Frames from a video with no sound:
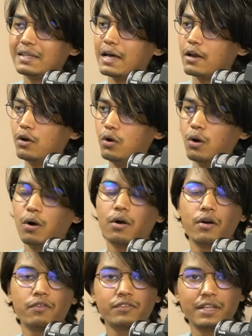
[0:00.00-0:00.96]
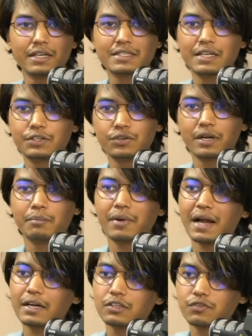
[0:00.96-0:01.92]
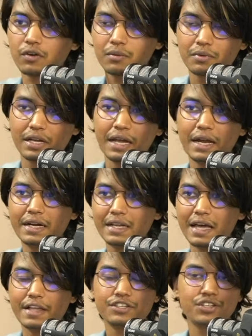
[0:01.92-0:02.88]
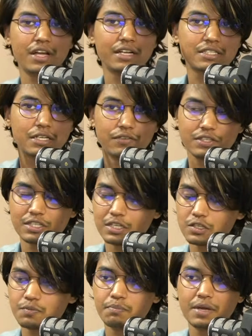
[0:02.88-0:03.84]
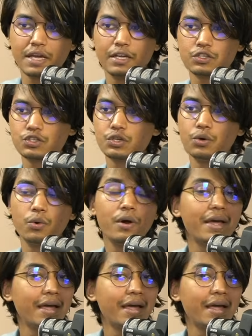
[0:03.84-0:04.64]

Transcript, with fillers: There are a lot of things that you can practice from: GATE, engineering services, PSU,